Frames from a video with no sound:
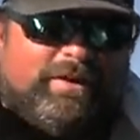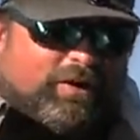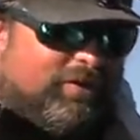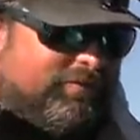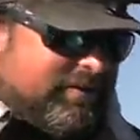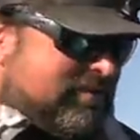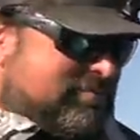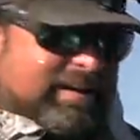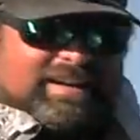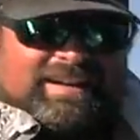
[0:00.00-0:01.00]
my confidence
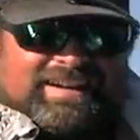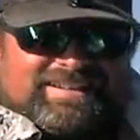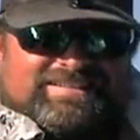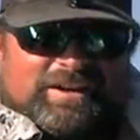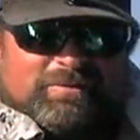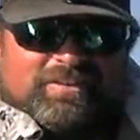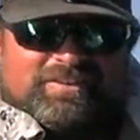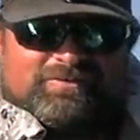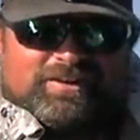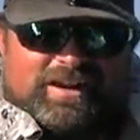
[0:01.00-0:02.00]
bait, and I gotta stay with it for